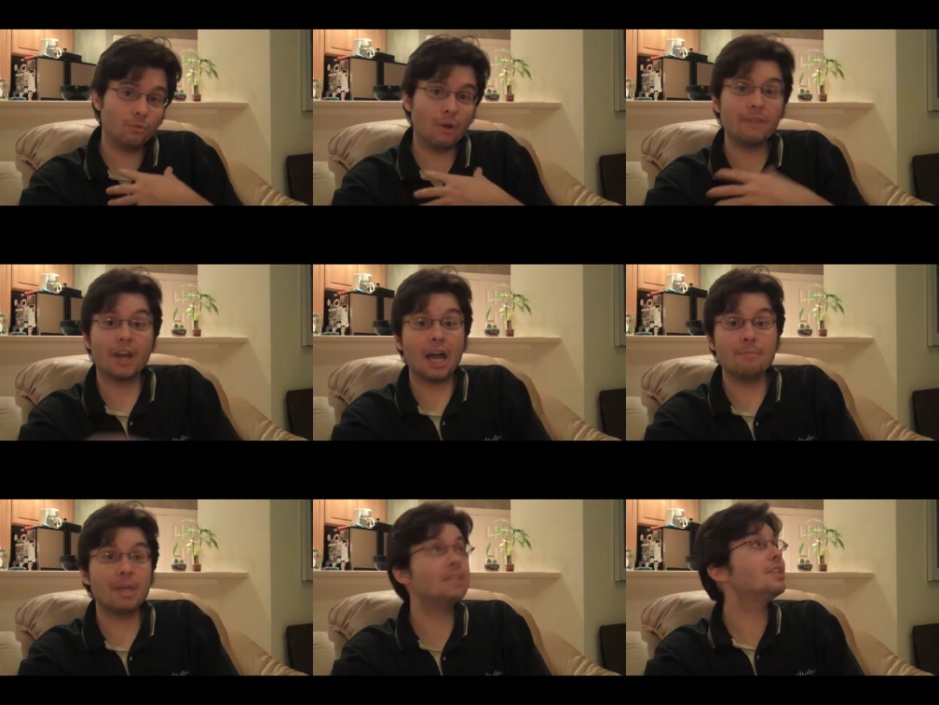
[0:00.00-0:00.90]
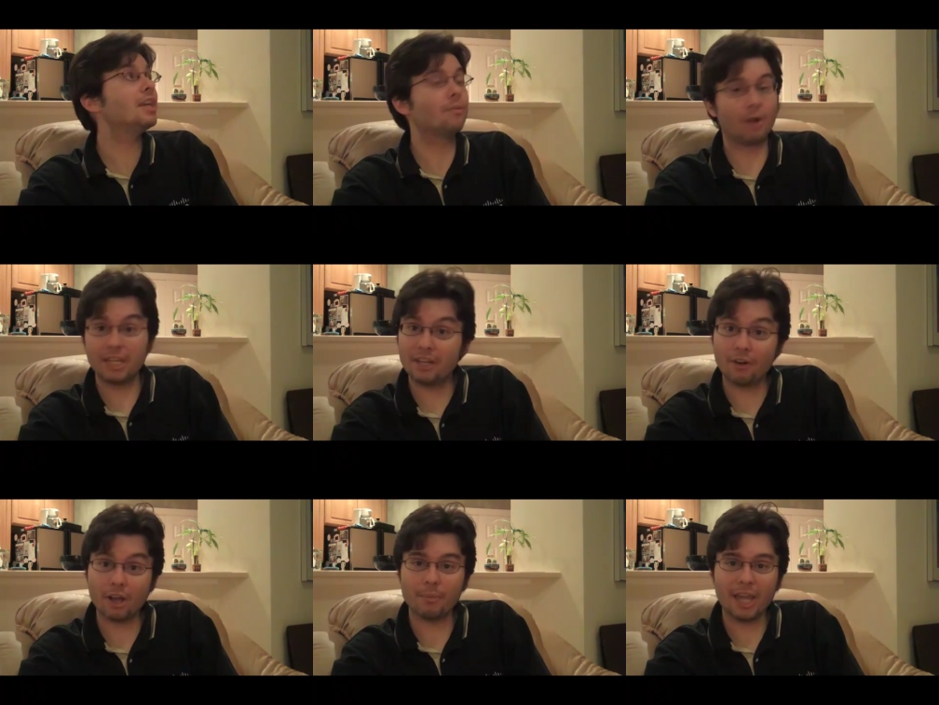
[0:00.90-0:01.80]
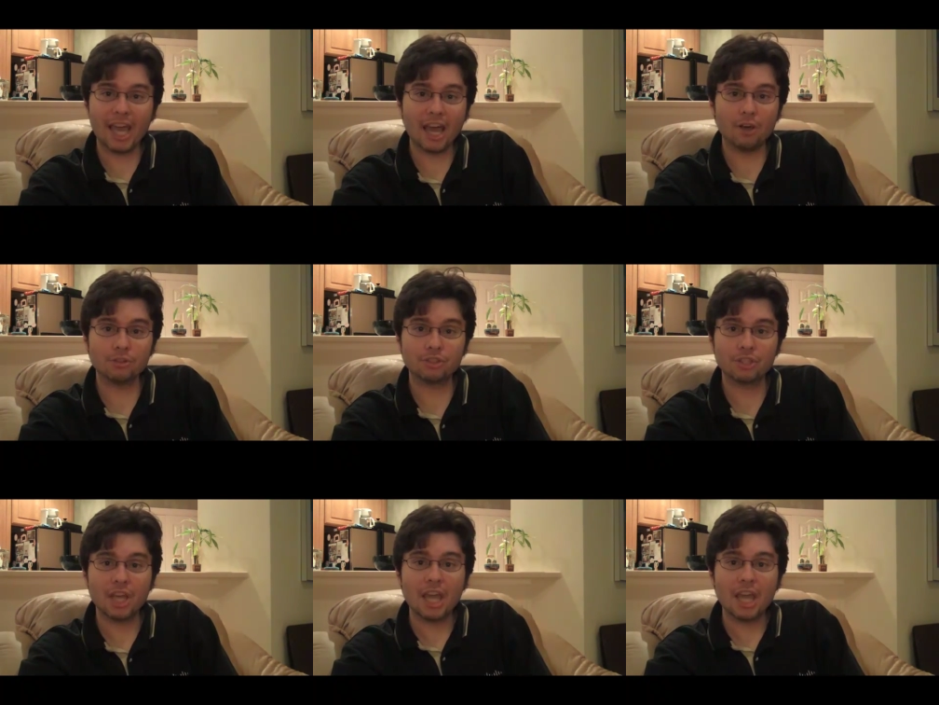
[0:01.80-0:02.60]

one that I maintain right here out of my house,